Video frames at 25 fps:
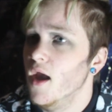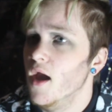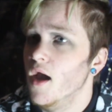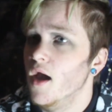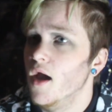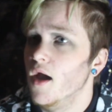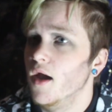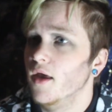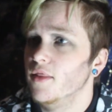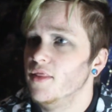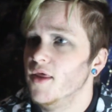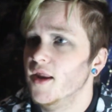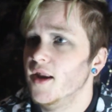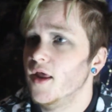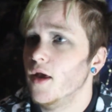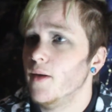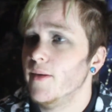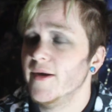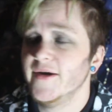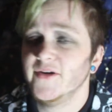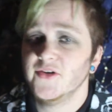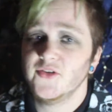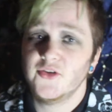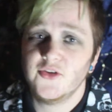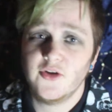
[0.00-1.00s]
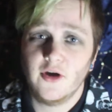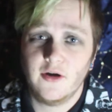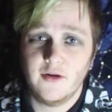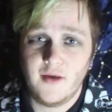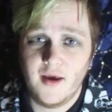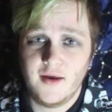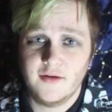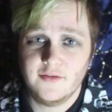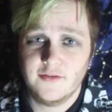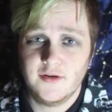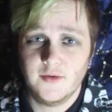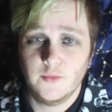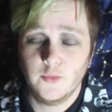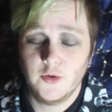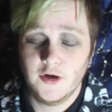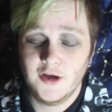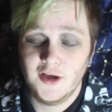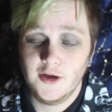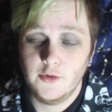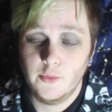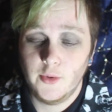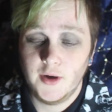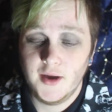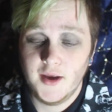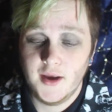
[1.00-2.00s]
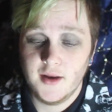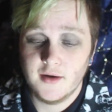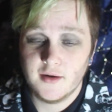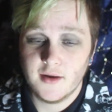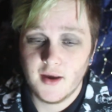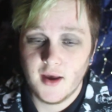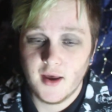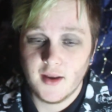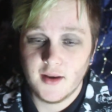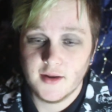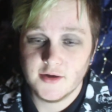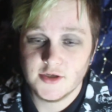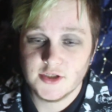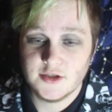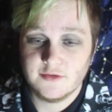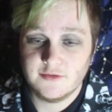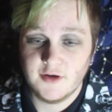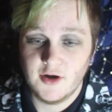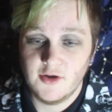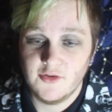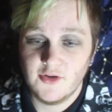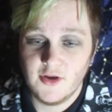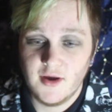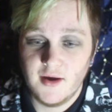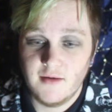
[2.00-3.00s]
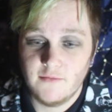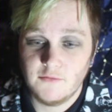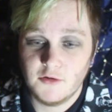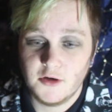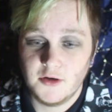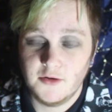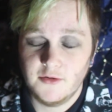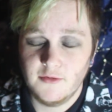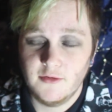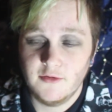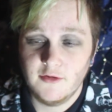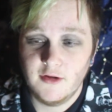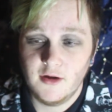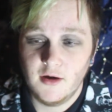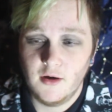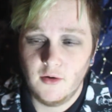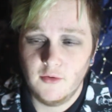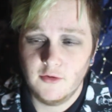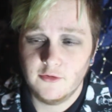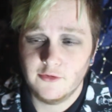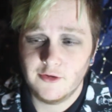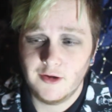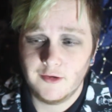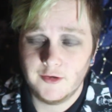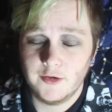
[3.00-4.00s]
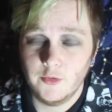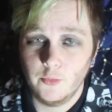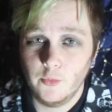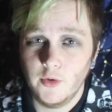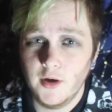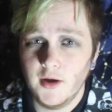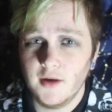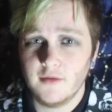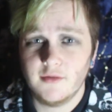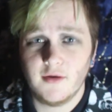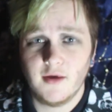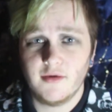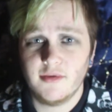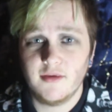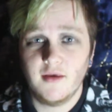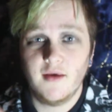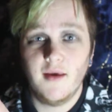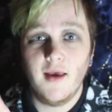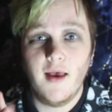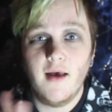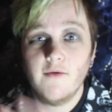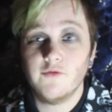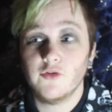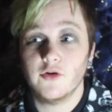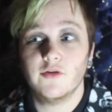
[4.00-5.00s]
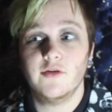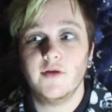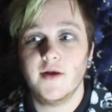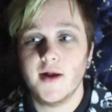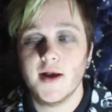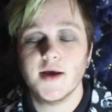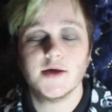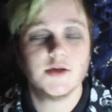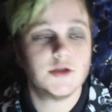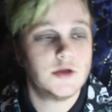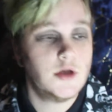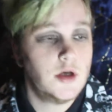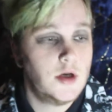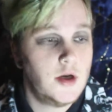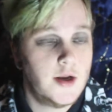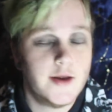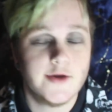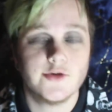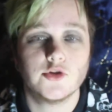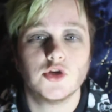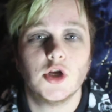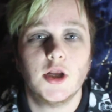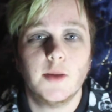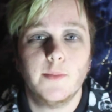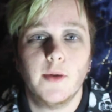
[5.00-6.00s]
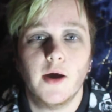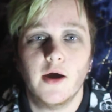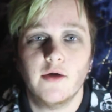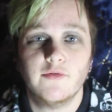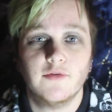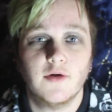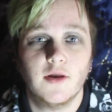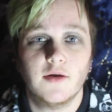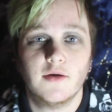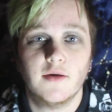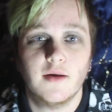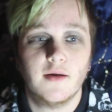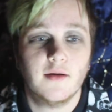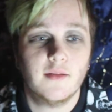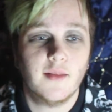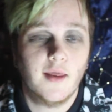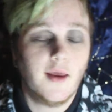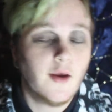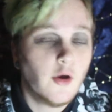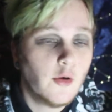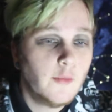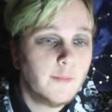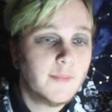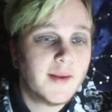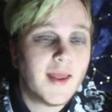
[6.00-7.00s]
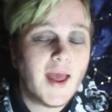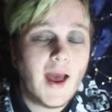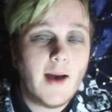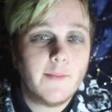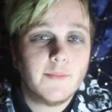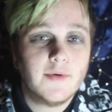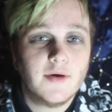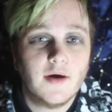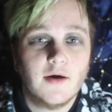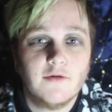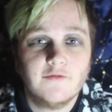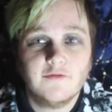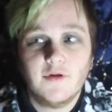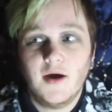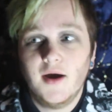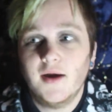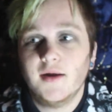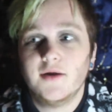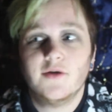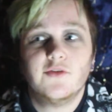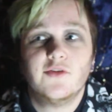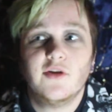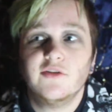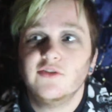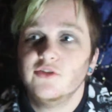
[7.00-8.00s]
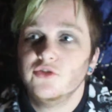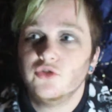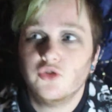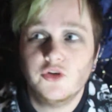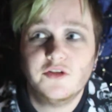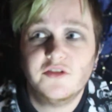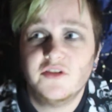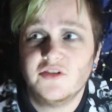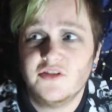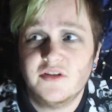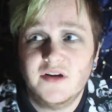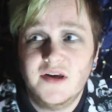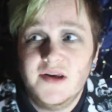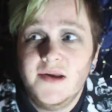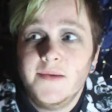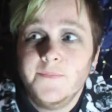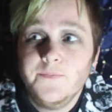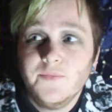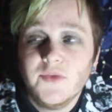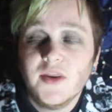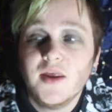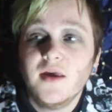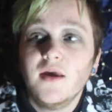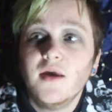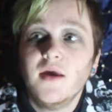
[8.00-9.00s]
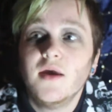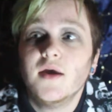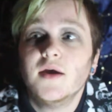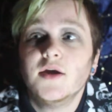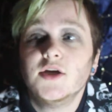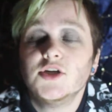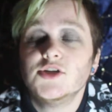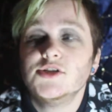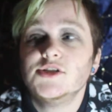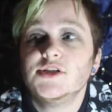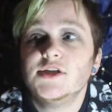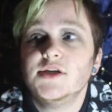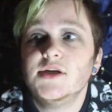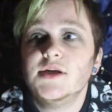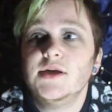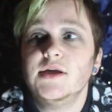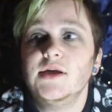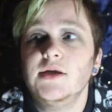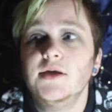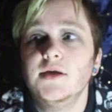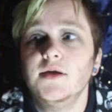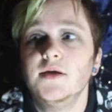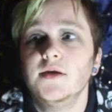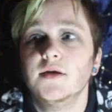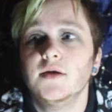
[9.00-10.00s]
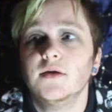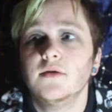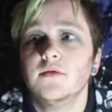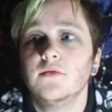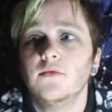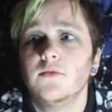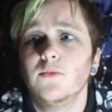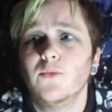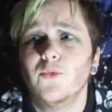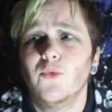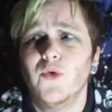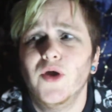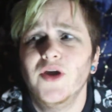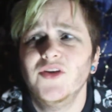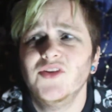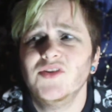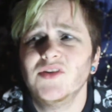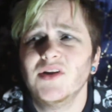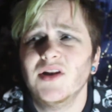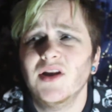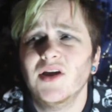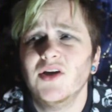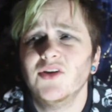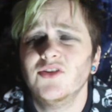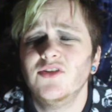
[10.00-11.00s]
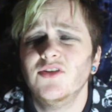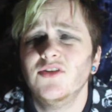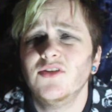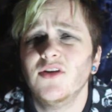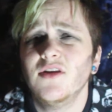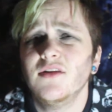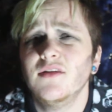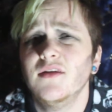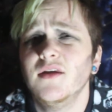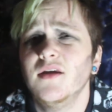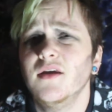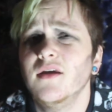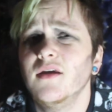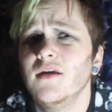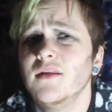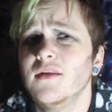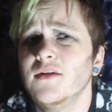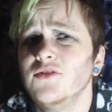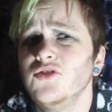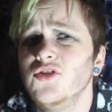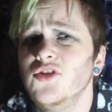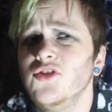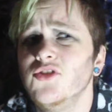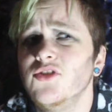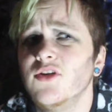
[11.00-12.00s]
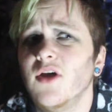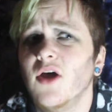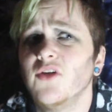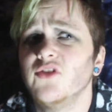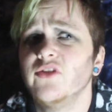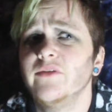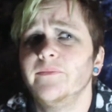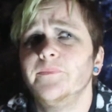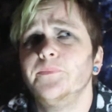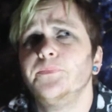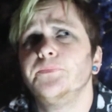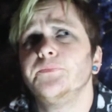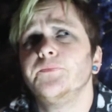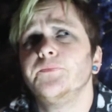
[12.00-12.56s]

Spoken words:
And then her parents start acting really weird, and then she finds out everyone in the town is acting weird. They think everything is literally perfect. They couldn't be happier. Violet doesn't drink the tea. She wears the glasses, I think, and then she doesn't.